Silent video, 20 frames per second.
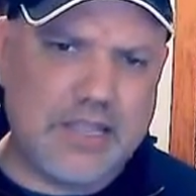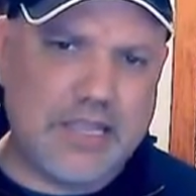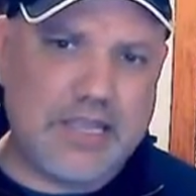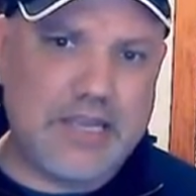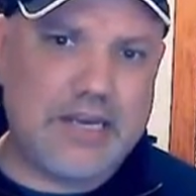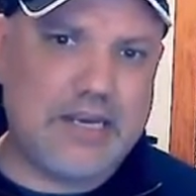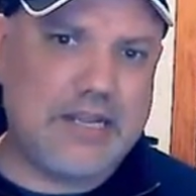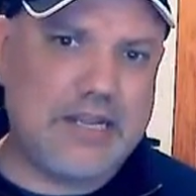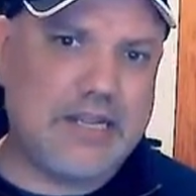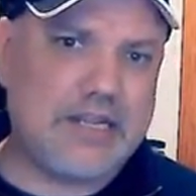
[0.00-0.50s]

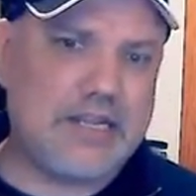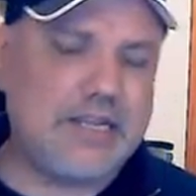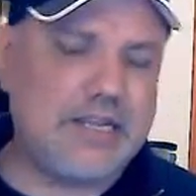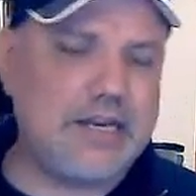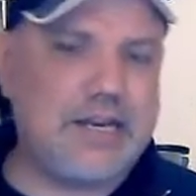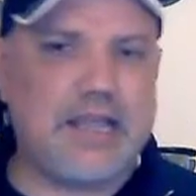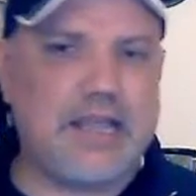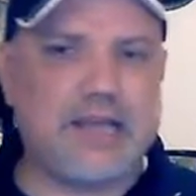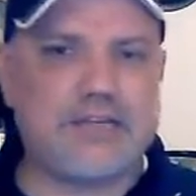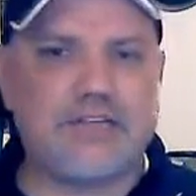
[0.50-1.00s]
in
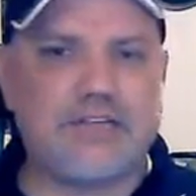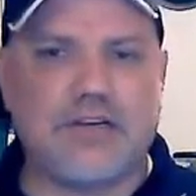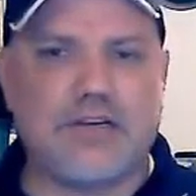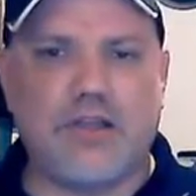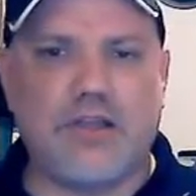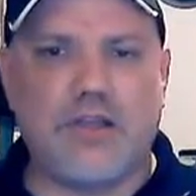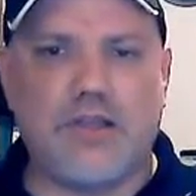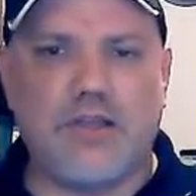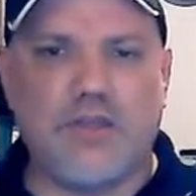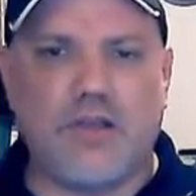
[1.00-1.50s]

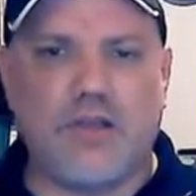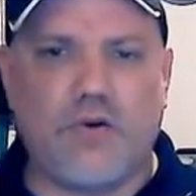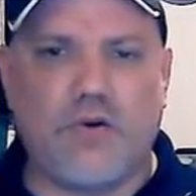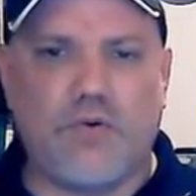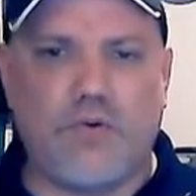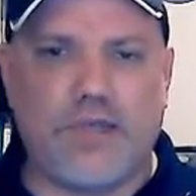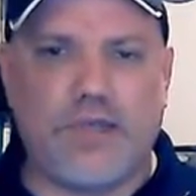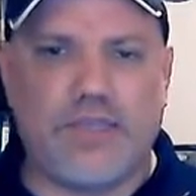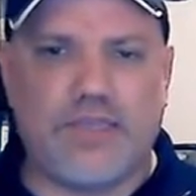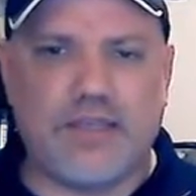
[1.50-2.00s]
connection
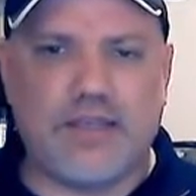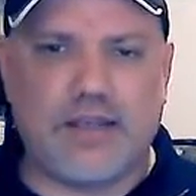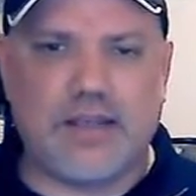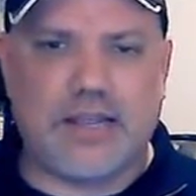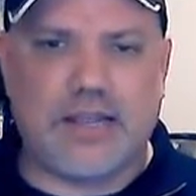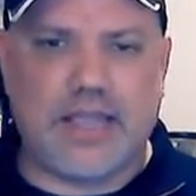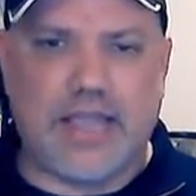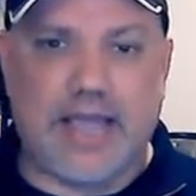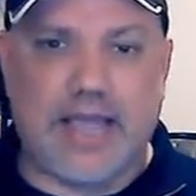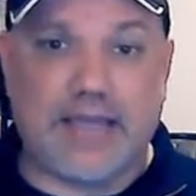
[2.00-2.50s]
with
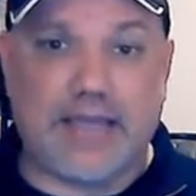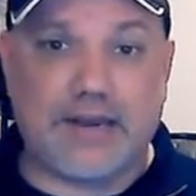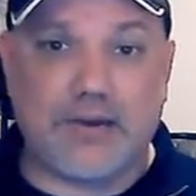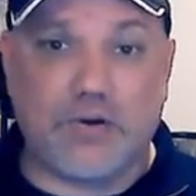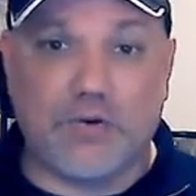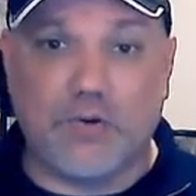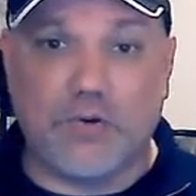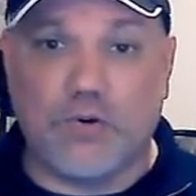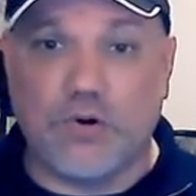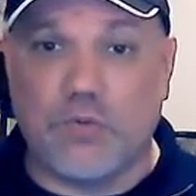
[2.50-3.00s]
God?
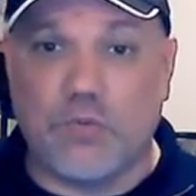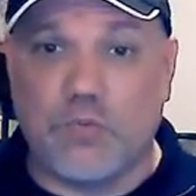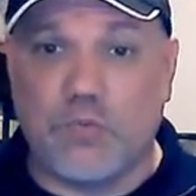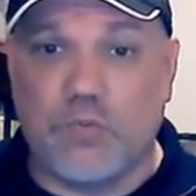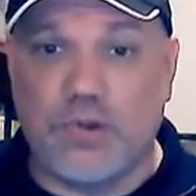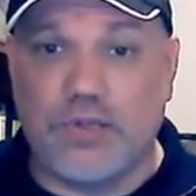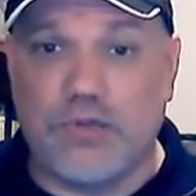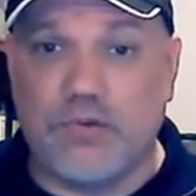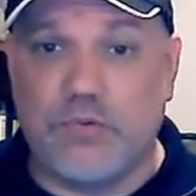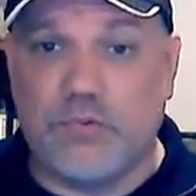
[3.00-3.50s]
Or
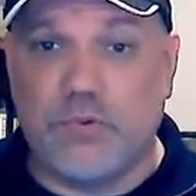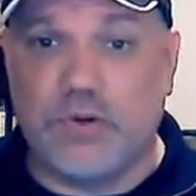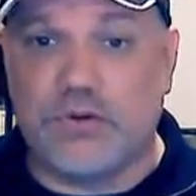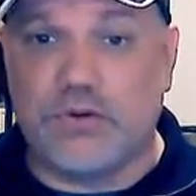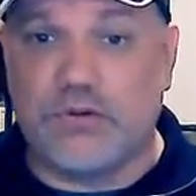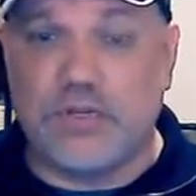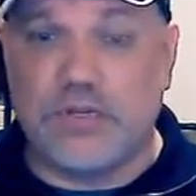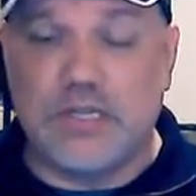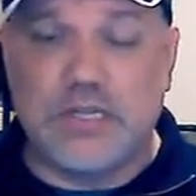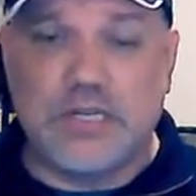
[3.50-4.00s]
we
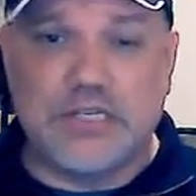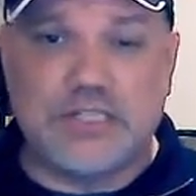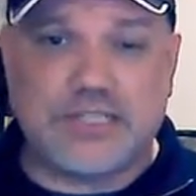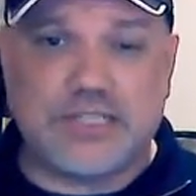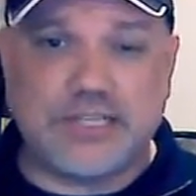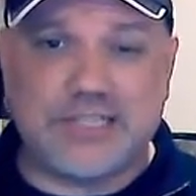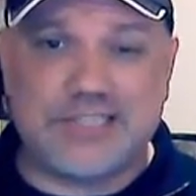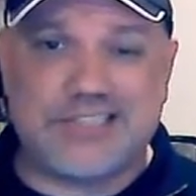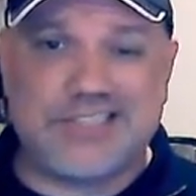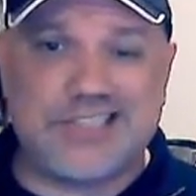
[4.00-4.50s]
will
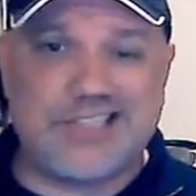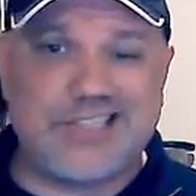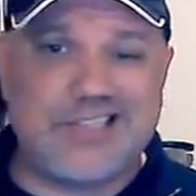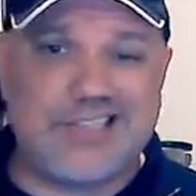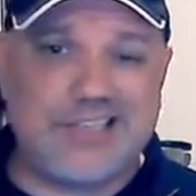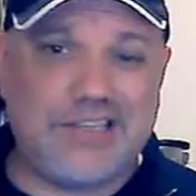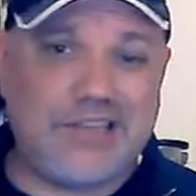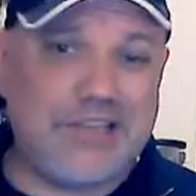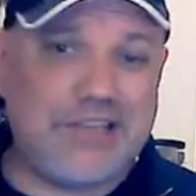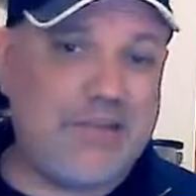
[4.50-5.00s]
just
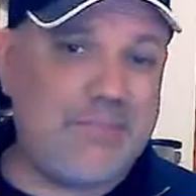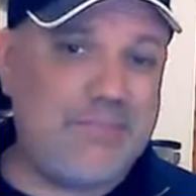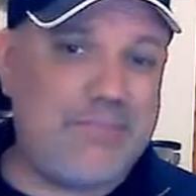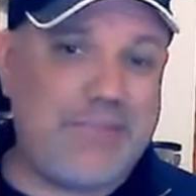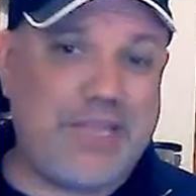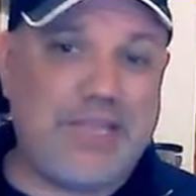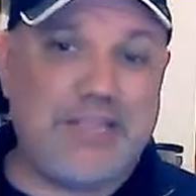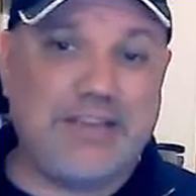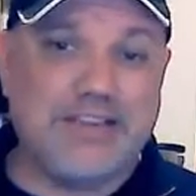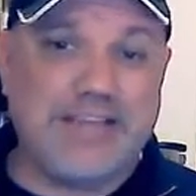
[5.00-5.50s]

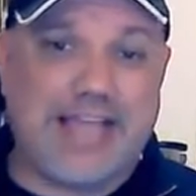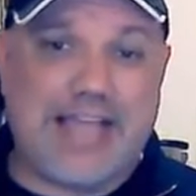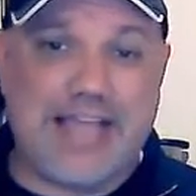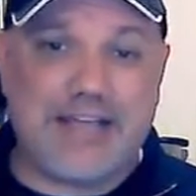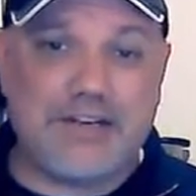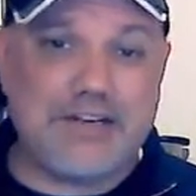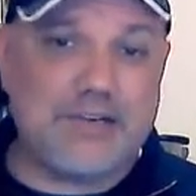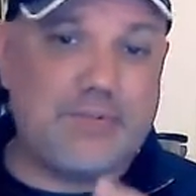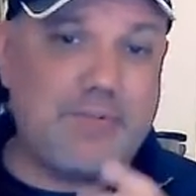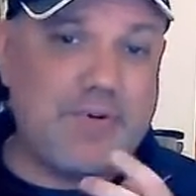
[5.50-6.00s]
be
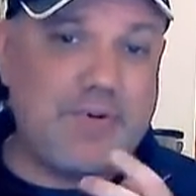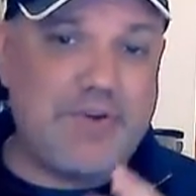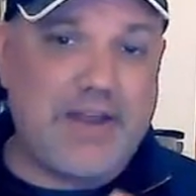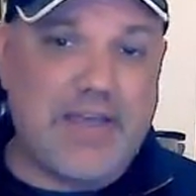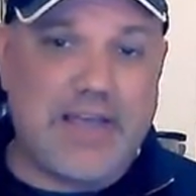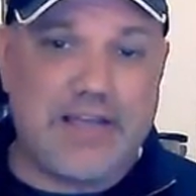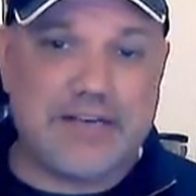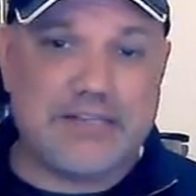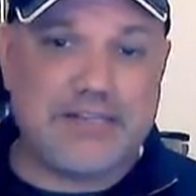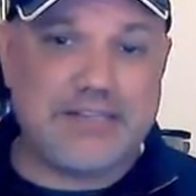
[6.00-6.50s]
loud and
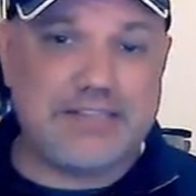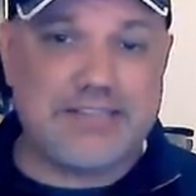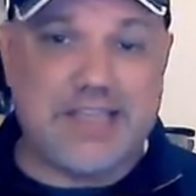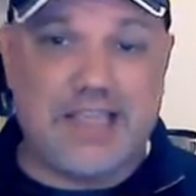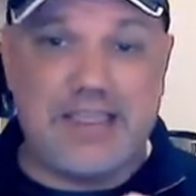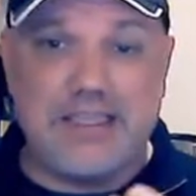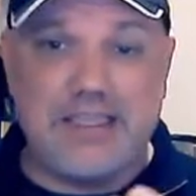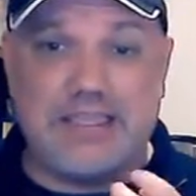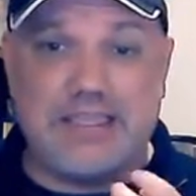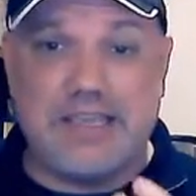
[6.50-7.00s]
obnoxious
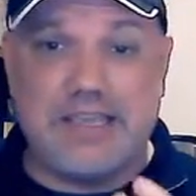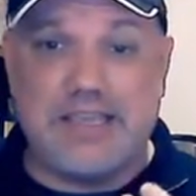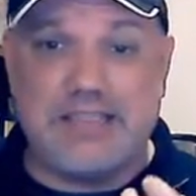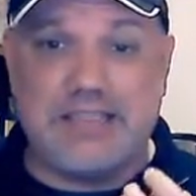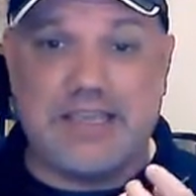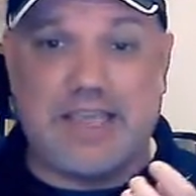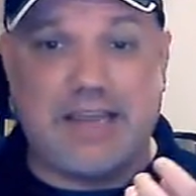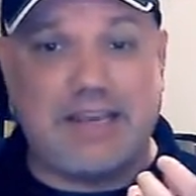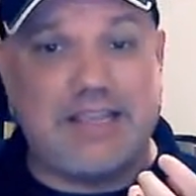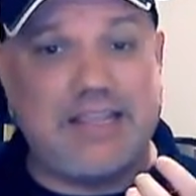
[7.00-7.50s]
and
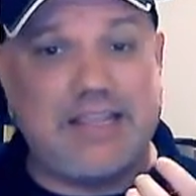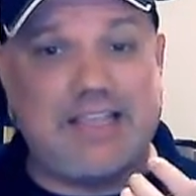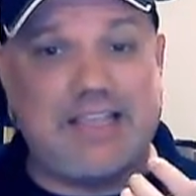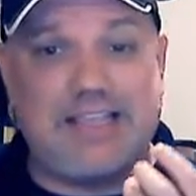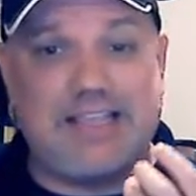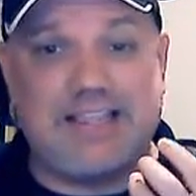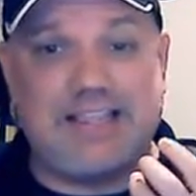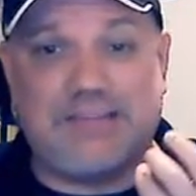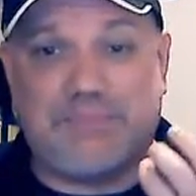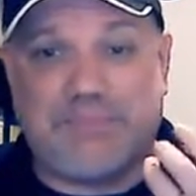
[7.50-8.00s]
think that
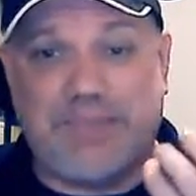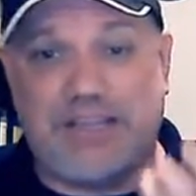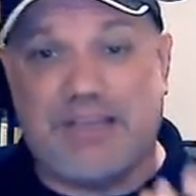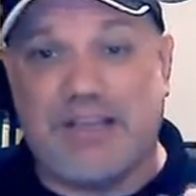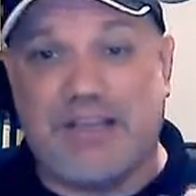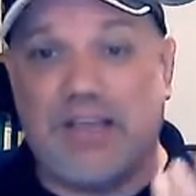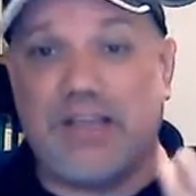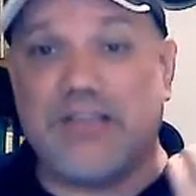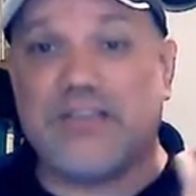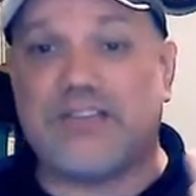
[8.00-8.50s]

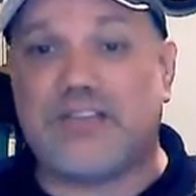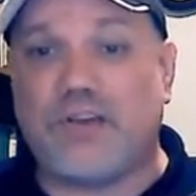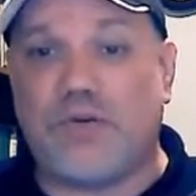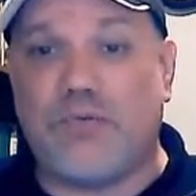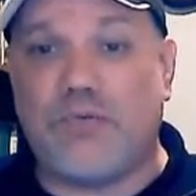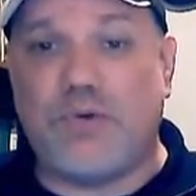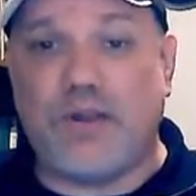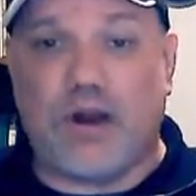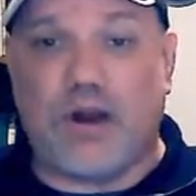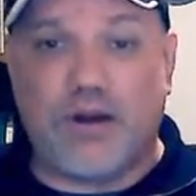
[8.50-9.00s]
because
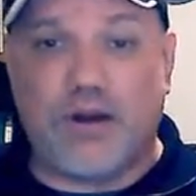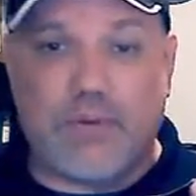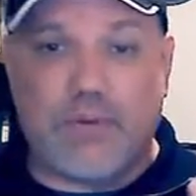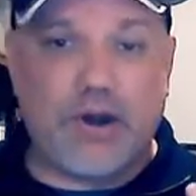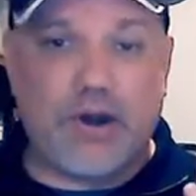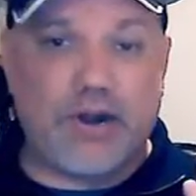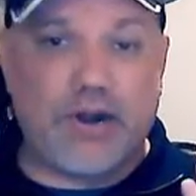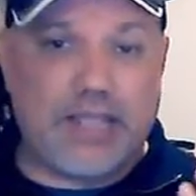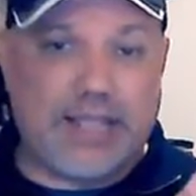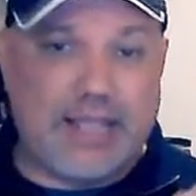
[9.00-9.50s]
we are
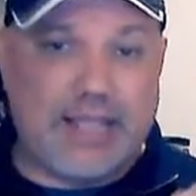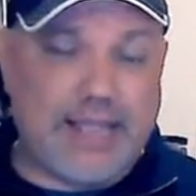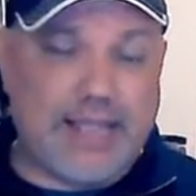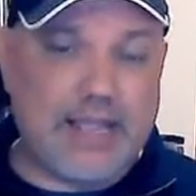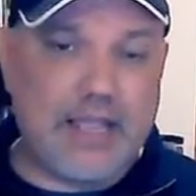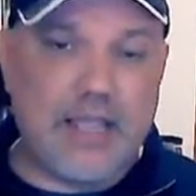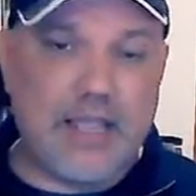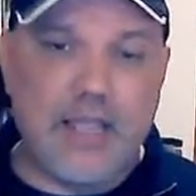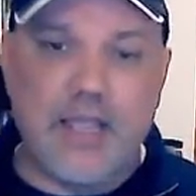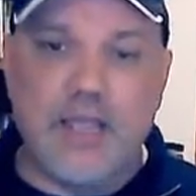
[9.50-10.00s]

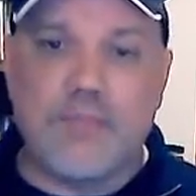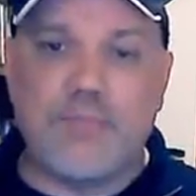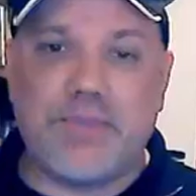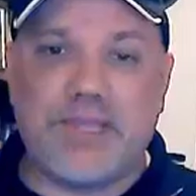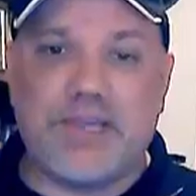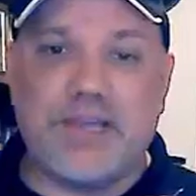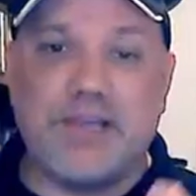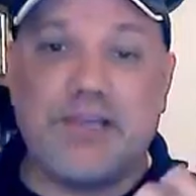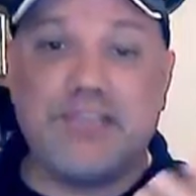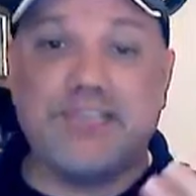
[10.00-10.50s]
partying,
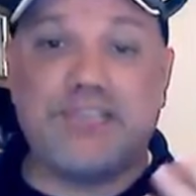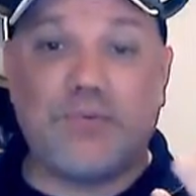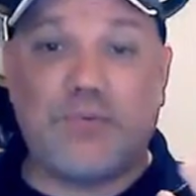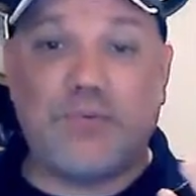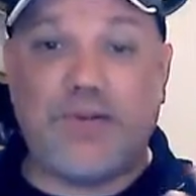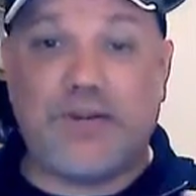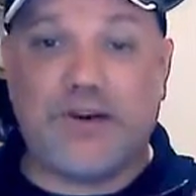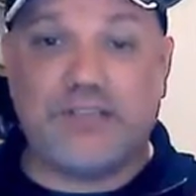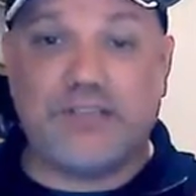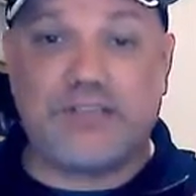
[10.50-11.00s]
because
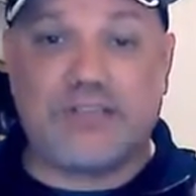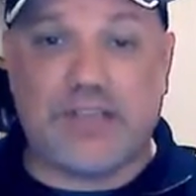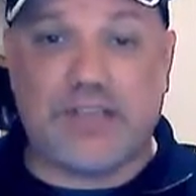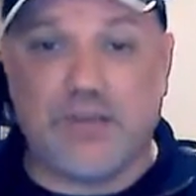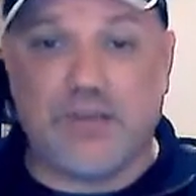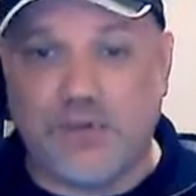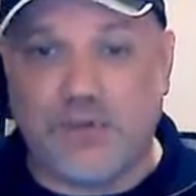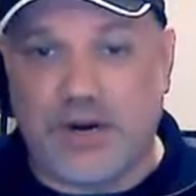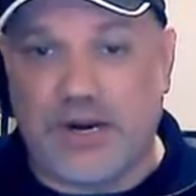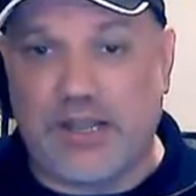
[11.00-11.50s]
we are
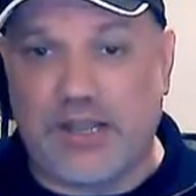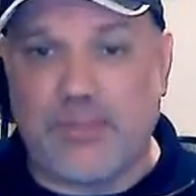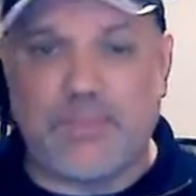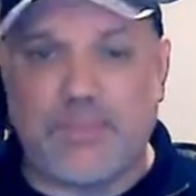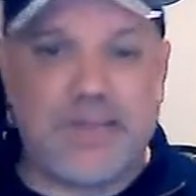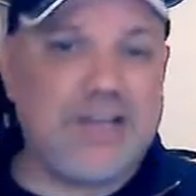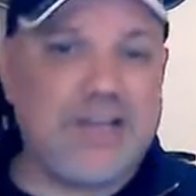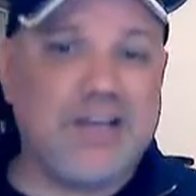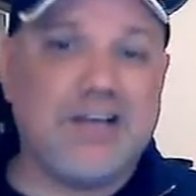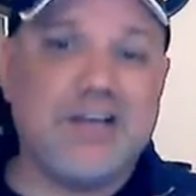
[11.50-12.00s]
celebrating,
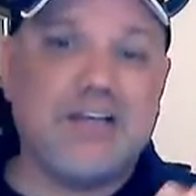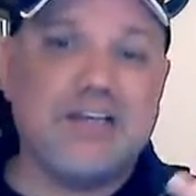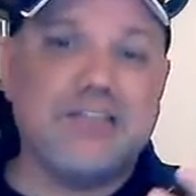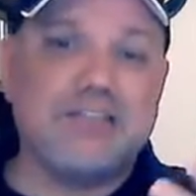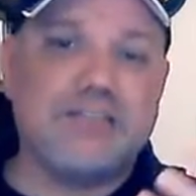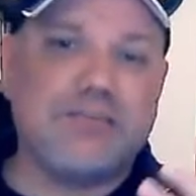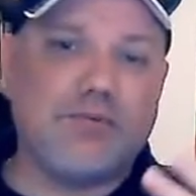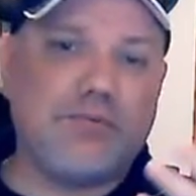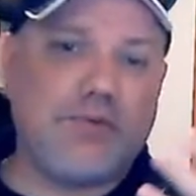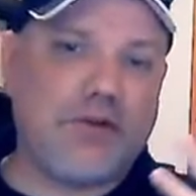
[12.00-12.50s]

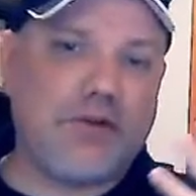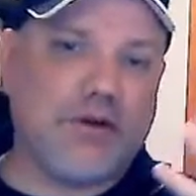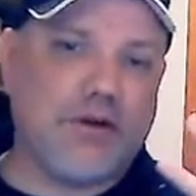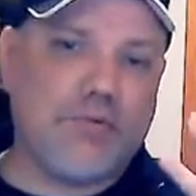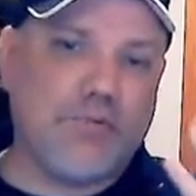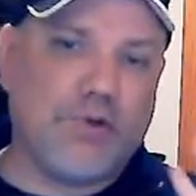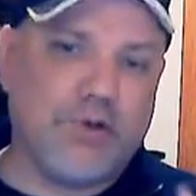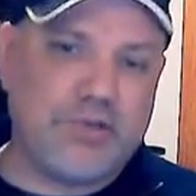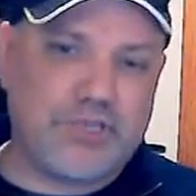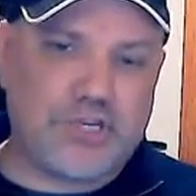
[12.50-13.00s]
because we
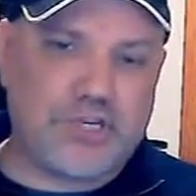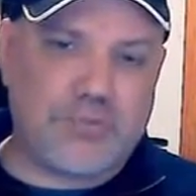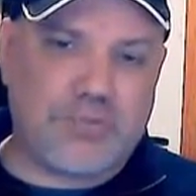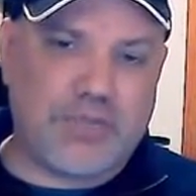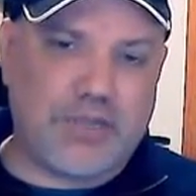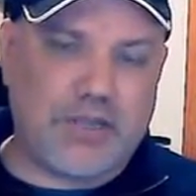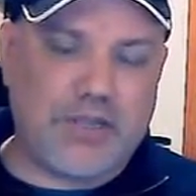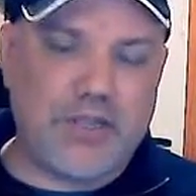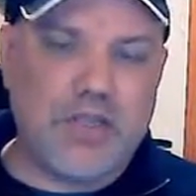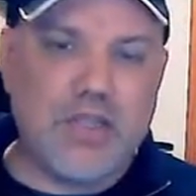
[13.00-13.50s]
are
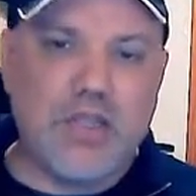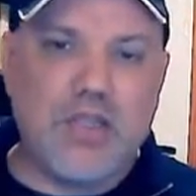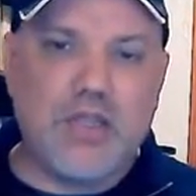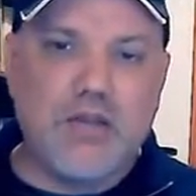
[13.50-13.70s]
worshiping,